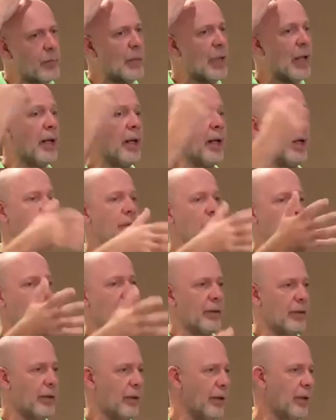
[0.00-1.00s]
And the
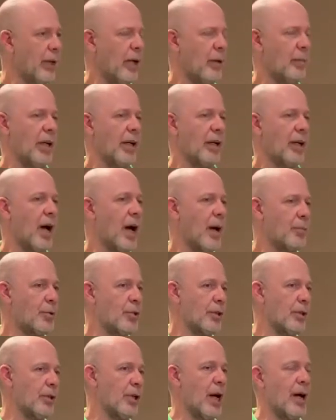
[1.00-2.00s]
writer gave me an
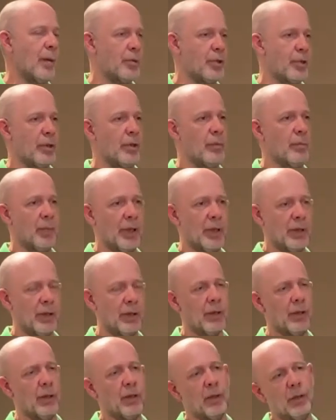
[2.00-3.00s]
option meaning
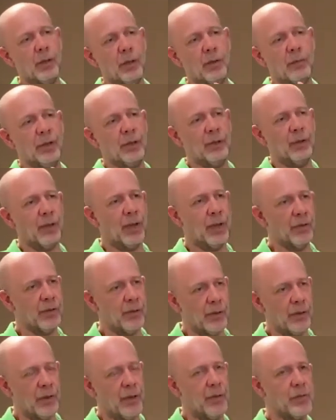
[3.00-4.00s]
when the writer
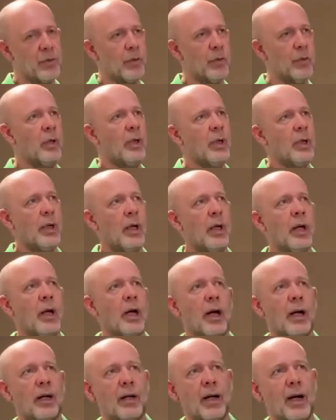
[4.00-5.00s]
gives you
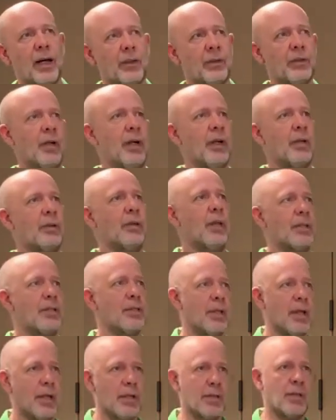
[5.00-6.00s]
a contract that
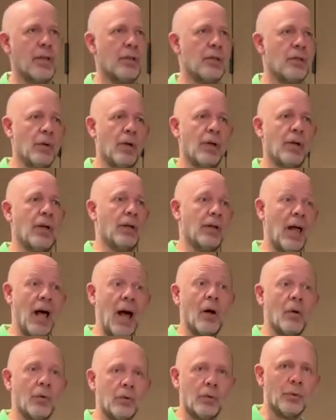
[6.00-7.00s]
says that you are
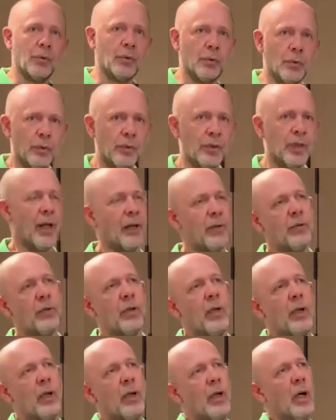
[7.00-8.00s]
allowed to do that
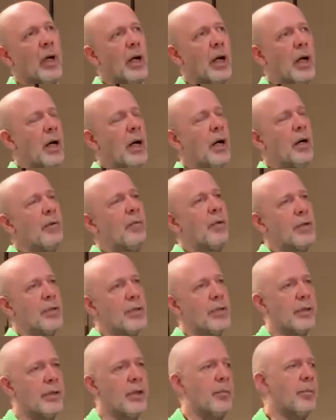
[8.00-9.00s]
for a
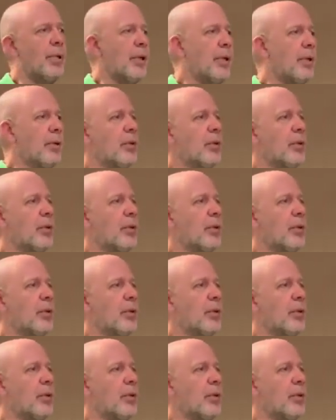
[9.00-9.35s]
certain period